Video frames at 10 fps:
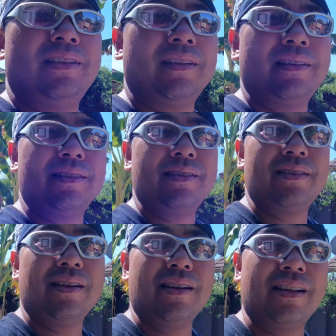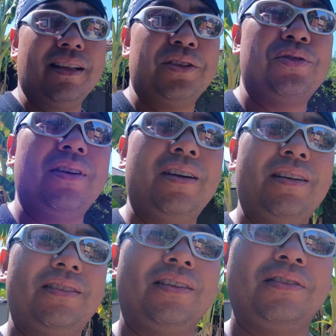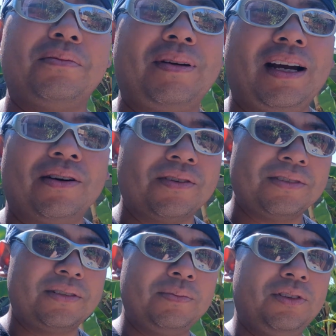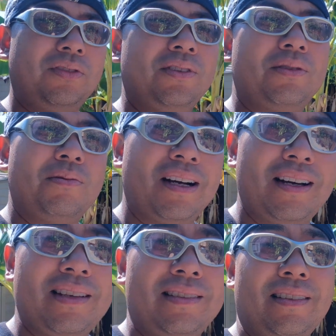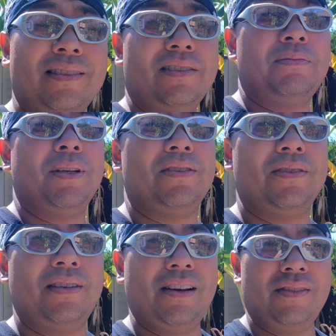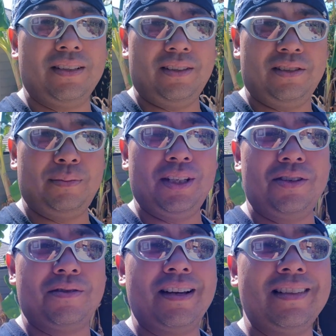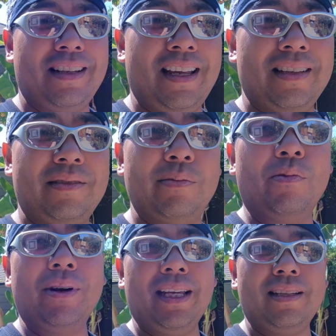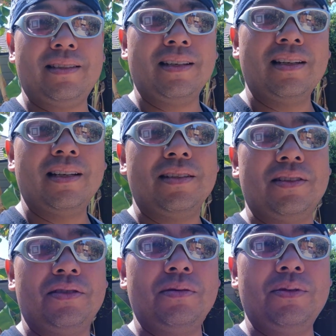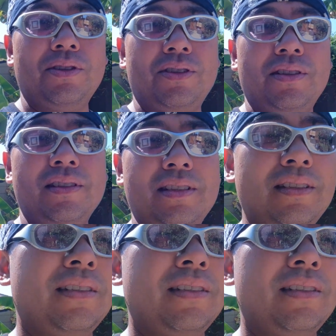digging the stock electronics on their powered smoothness wise. Suspension definitely needs to be addressed, and some weight distribution.